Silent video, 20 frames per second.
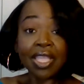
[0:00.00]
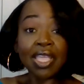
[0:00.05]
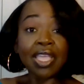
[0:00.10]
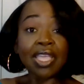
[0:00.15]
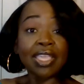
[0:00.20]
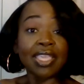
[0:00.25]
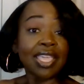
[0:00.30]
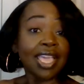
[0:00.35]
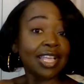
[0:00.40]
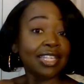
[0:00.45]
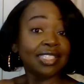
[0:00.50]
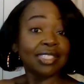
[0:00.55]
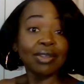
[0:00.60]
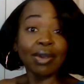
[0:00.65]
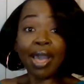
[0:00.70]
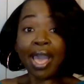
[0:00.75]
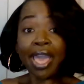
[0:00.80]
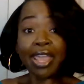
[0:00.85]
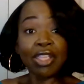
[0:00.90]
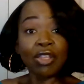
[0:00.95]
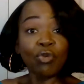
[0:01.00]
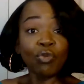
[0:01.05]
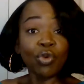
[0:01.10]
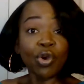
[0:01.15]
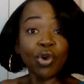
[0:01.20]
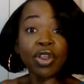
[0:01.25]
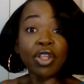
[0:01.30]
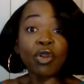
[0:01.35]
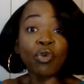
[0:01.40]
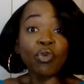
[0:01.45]
Yeah, so I didn't
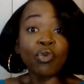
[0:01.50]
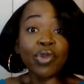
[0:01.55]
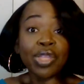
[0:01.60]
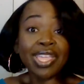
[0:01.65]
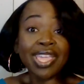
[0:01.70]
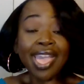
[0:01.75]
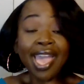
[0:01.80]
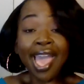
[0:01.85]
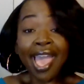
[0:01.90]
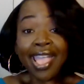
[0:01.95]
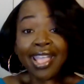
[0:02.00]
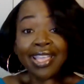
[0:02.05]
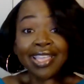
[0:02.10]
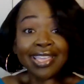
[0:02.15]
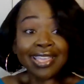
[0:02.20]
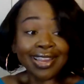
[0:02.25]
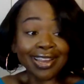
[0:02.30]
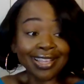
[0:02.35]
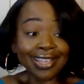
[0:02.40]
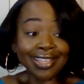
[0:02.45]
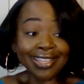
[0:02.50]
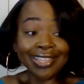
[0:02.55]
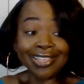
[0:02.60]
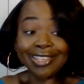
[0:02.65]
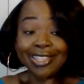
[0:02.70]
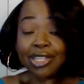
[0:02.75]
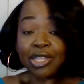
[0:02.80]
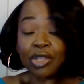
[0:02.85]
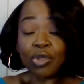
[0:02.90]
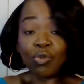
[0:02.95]
want to react in an
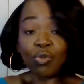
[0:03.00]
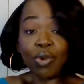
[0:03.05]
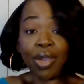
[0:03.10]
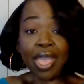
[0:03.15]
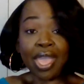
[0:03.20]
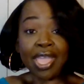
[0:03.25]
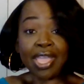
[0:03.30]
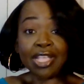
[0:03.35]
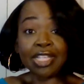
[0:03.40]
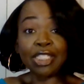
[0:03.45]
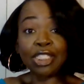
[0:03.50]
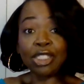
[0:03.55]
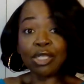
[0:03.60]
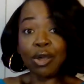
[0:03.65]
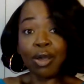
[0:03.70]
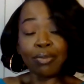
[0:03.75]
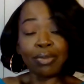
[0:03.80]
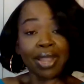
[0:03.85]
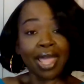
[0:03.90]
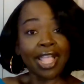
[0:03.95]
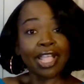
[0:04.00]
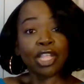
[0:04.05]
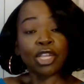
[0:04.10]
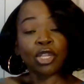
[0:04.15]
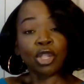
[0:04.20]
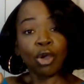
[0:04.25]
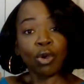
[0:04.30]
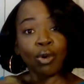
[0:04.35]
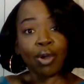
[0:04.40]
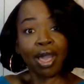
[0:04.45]
ugly way. So I'm like,
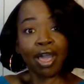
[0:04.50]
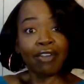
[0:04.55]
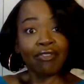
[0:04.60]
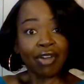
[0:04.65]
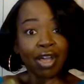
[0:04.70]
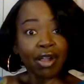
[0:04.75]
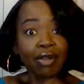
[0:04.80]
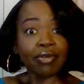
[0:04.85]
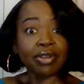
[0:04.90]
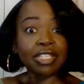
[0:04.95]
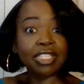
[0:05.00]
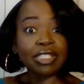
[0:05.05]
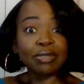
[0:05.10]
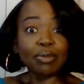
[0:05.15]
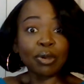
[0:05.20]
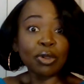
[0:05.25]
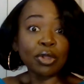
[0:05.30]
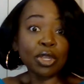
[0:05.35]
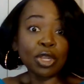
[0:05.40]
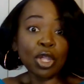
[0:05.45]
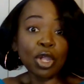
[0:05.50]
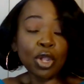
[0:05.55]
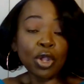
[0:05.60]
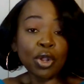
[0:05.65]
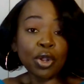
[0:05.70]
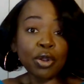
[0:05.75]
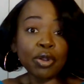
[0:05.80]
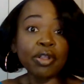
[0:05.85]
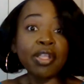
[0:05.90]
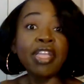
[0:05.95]
no, I've already spoken to
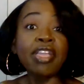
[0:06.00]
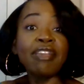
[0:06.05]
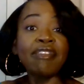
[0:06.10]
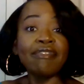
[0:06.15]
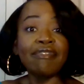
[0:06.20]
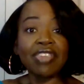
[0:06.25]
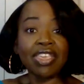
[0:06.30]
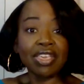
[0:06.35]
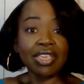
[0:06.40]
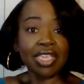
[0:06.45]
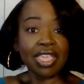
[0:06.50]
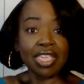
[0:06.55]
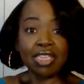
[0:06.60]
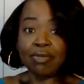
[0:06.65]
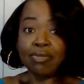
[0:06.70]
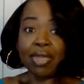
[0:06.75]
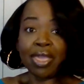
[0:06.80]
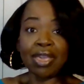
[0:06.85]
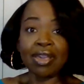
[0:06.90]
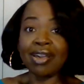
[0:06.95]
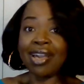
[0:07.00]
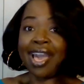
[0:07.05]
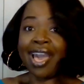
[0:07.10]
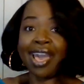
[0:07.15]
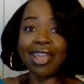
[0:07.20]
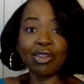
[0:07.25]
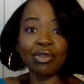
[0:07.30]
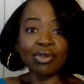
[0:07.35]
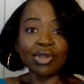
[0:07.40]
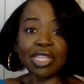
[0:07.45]
her via email. I
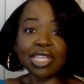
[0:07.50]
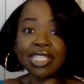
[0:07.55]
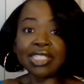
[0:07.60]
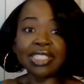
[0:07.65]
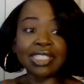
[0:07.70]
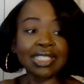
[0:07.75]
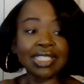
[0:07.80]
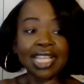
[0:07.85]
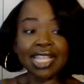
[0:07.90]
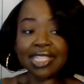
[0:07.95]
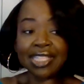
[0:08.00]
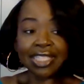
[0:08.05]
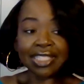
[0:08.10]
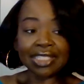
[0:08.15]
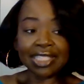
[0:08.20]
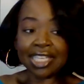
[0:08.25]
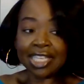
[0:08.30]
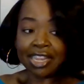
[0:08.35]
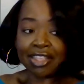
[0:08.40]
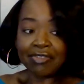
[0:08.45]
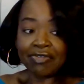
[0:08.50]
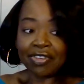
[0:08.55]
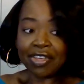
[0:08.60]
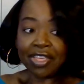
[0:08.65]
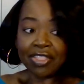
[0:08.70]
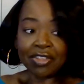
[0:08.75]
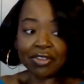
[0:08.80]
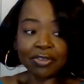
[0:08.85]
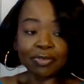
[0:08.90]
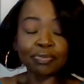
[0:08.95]
don't need to take this any
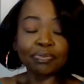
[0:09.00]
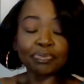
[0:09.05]
further.